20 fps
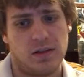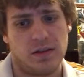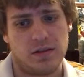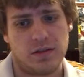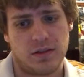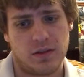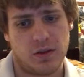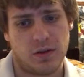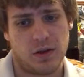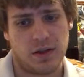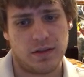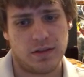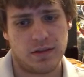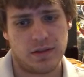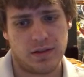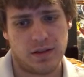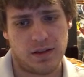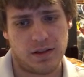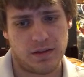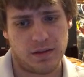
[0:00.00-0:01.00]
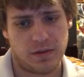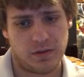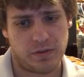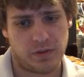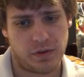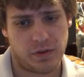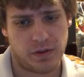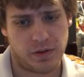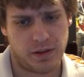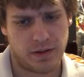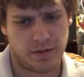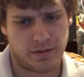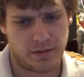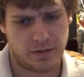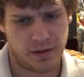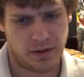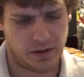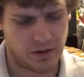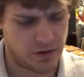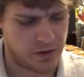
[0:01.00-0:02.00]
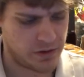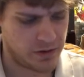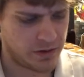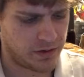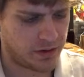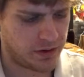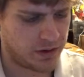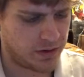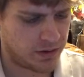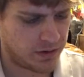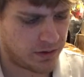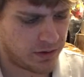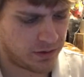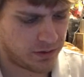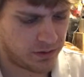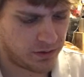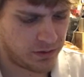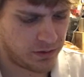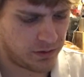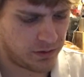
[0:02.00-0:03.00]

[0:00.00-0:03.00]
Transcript: So I just take this very last layer and I just